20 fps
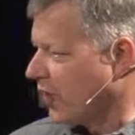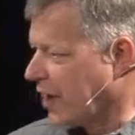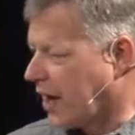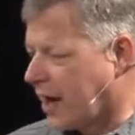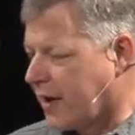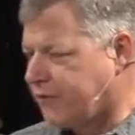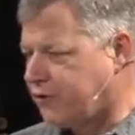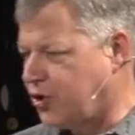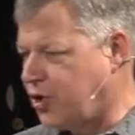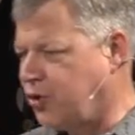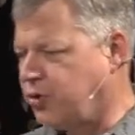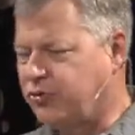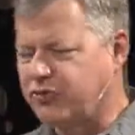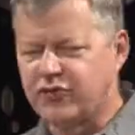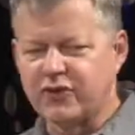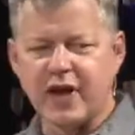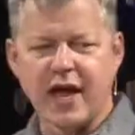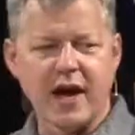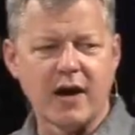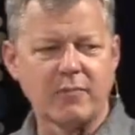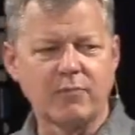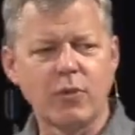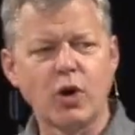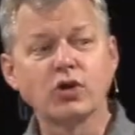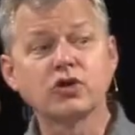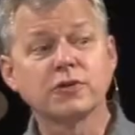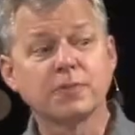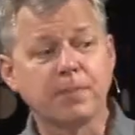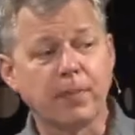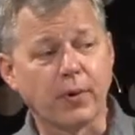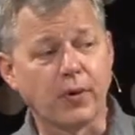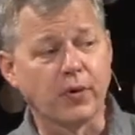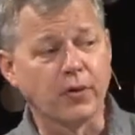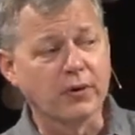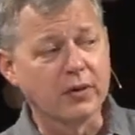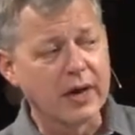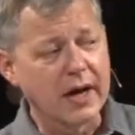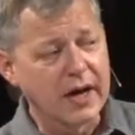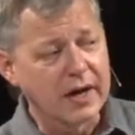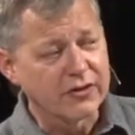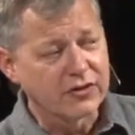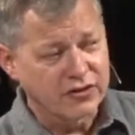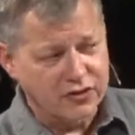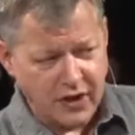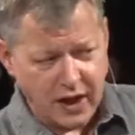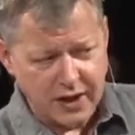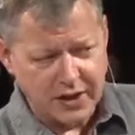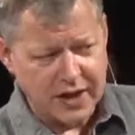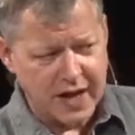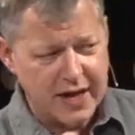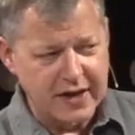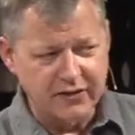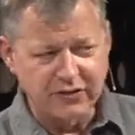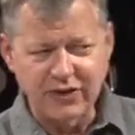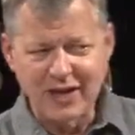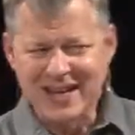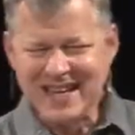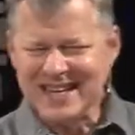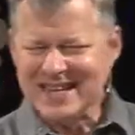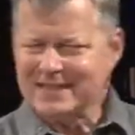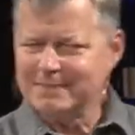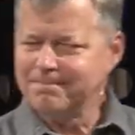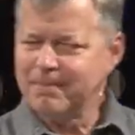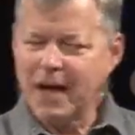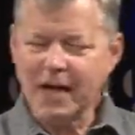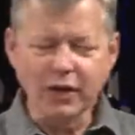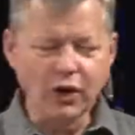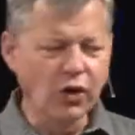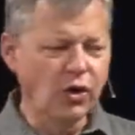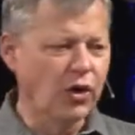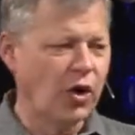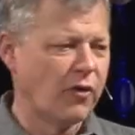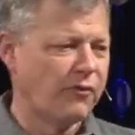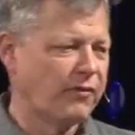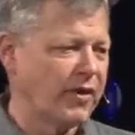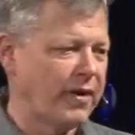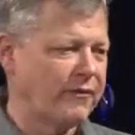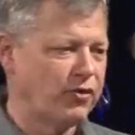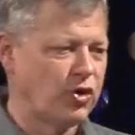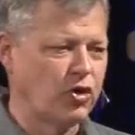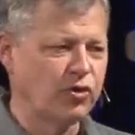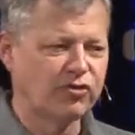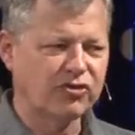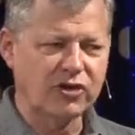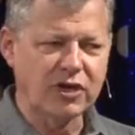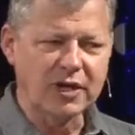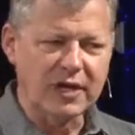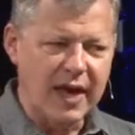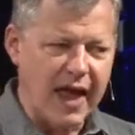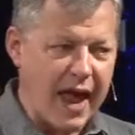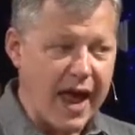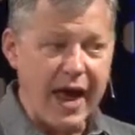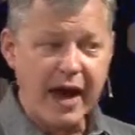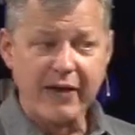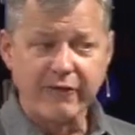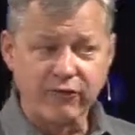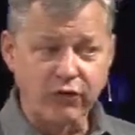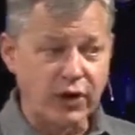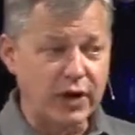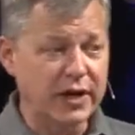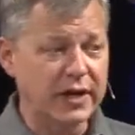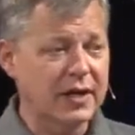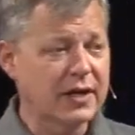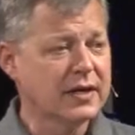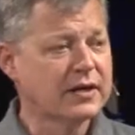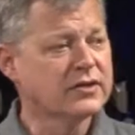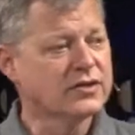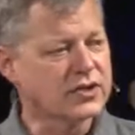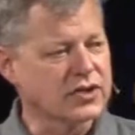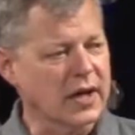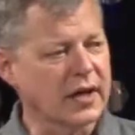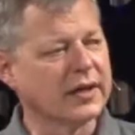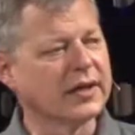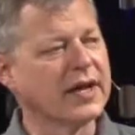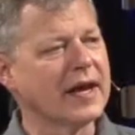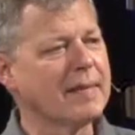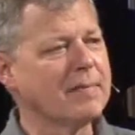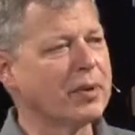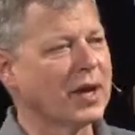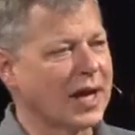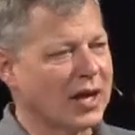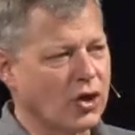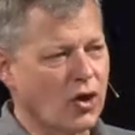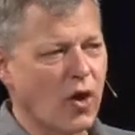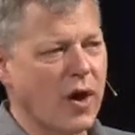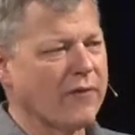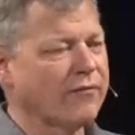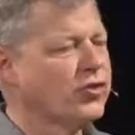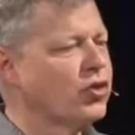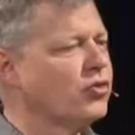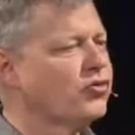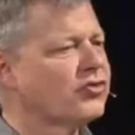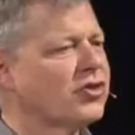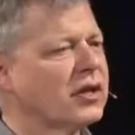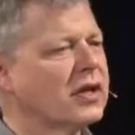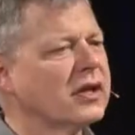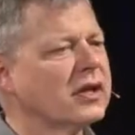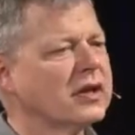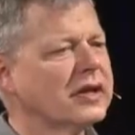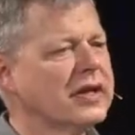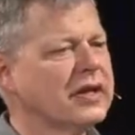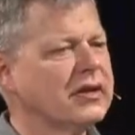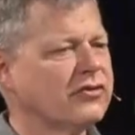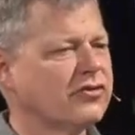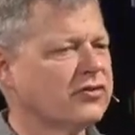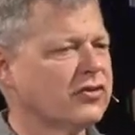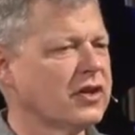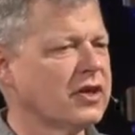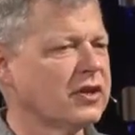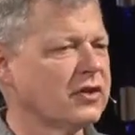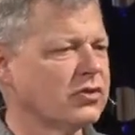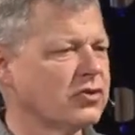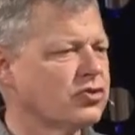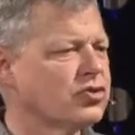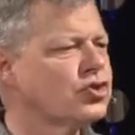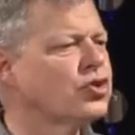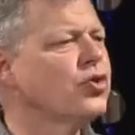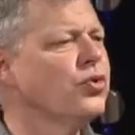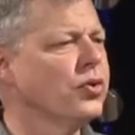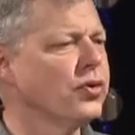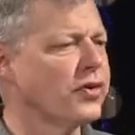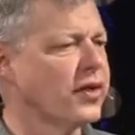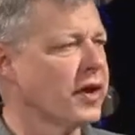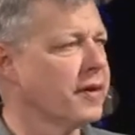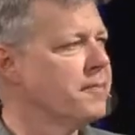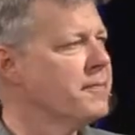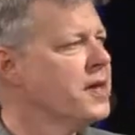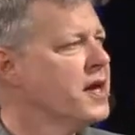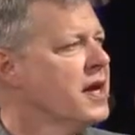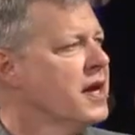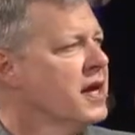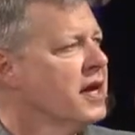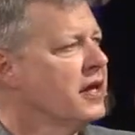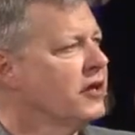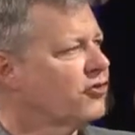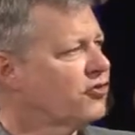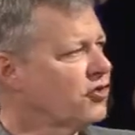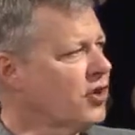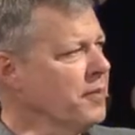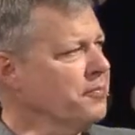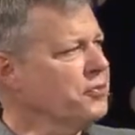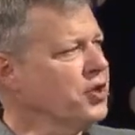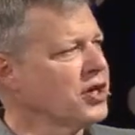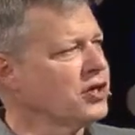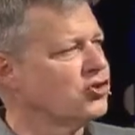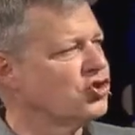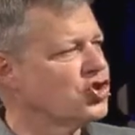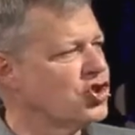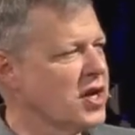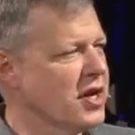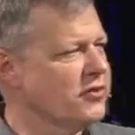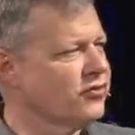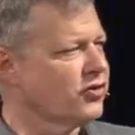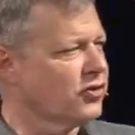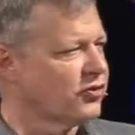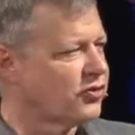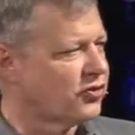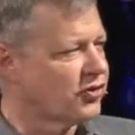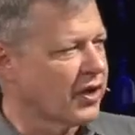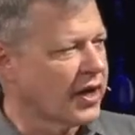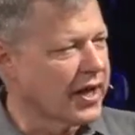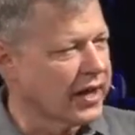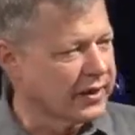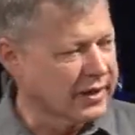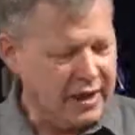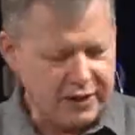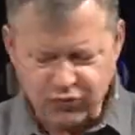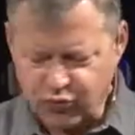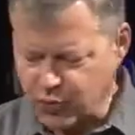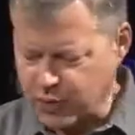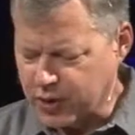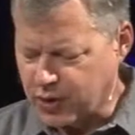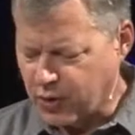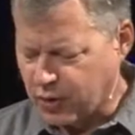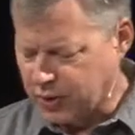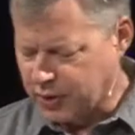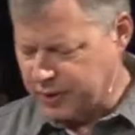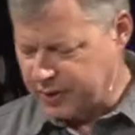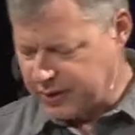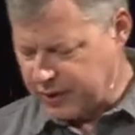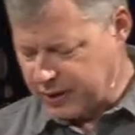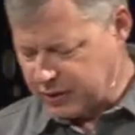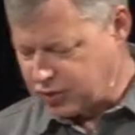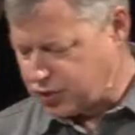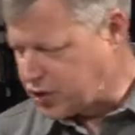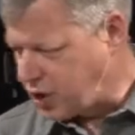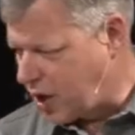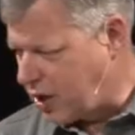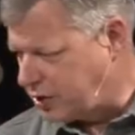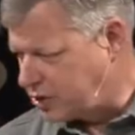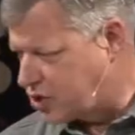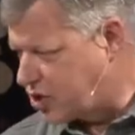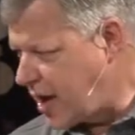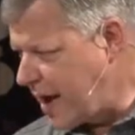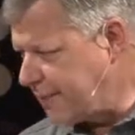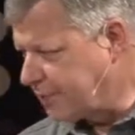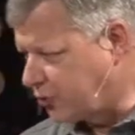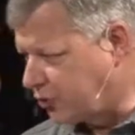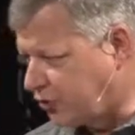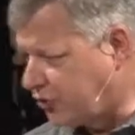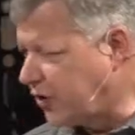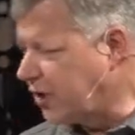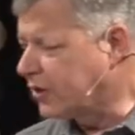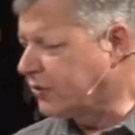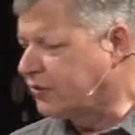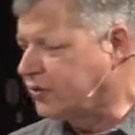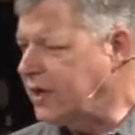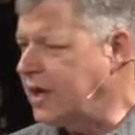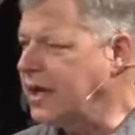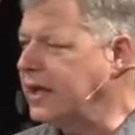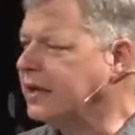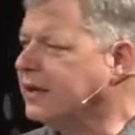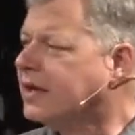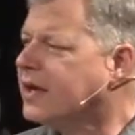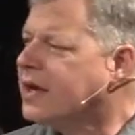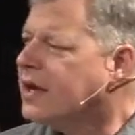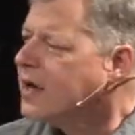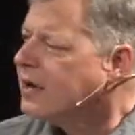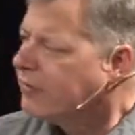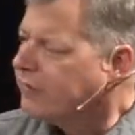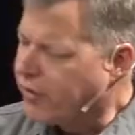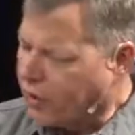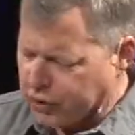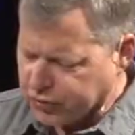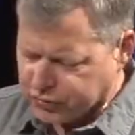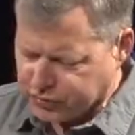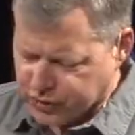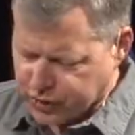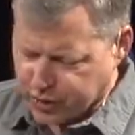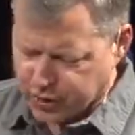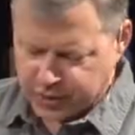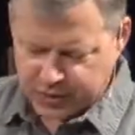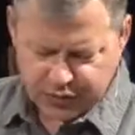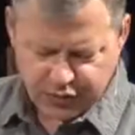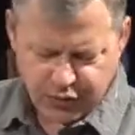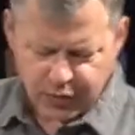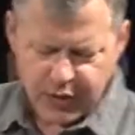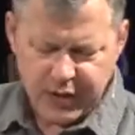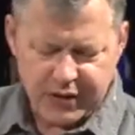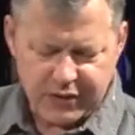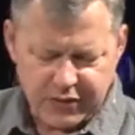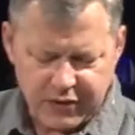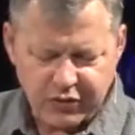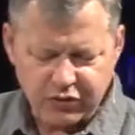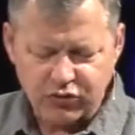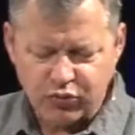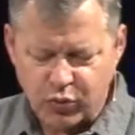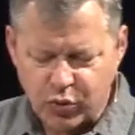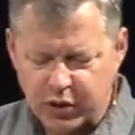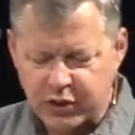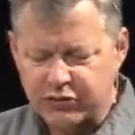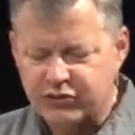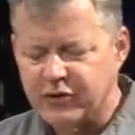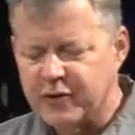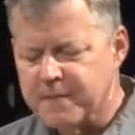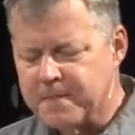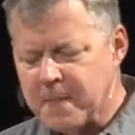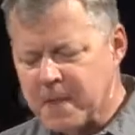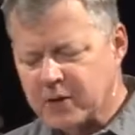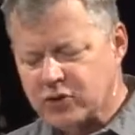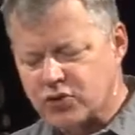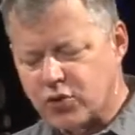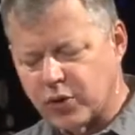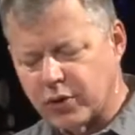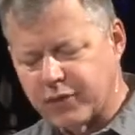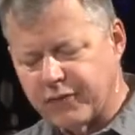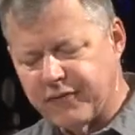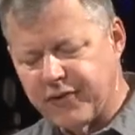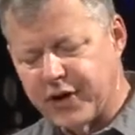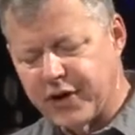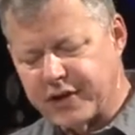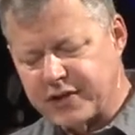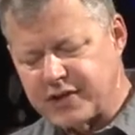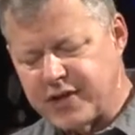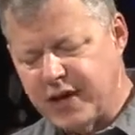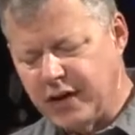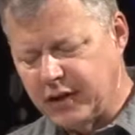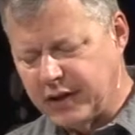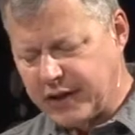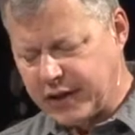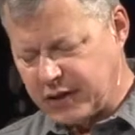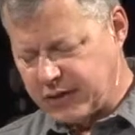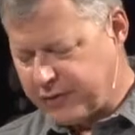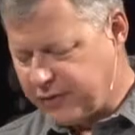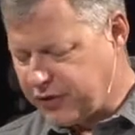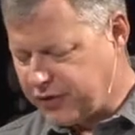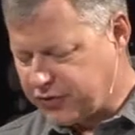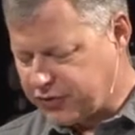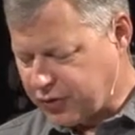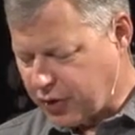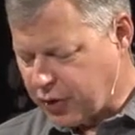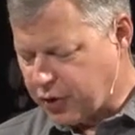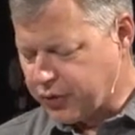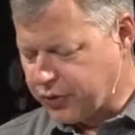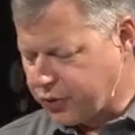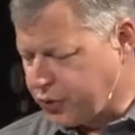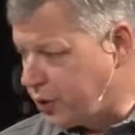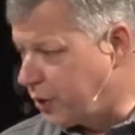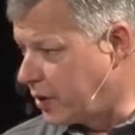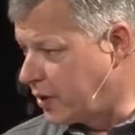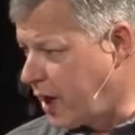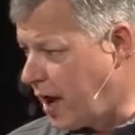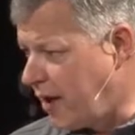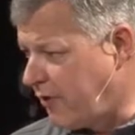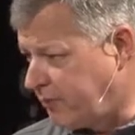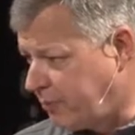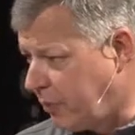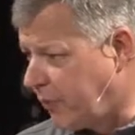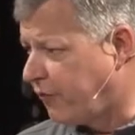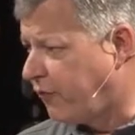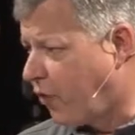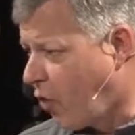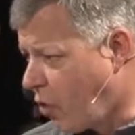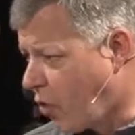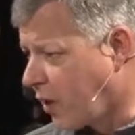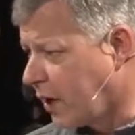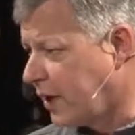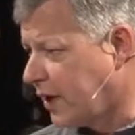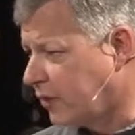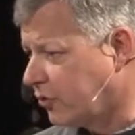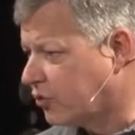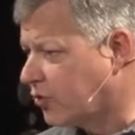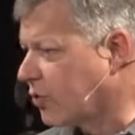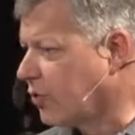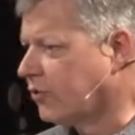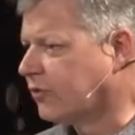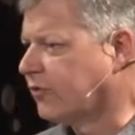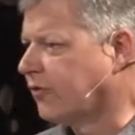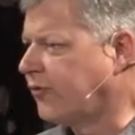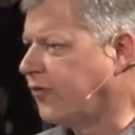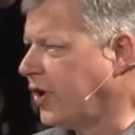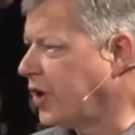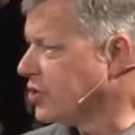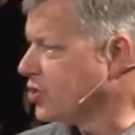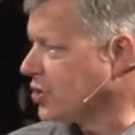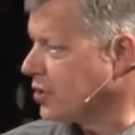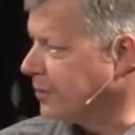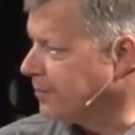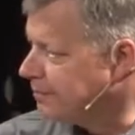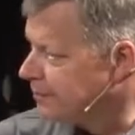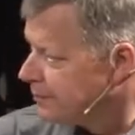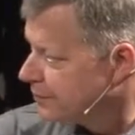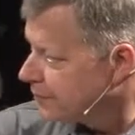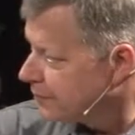that I've used now multiple Sundays, I don't know if I've used it every Sunday, but I know I've used it at least in two of them, is something Jesus said that's recorded in John chapter 16, verse 33. This was toward the very tail end of his earthly life before his crucifixion.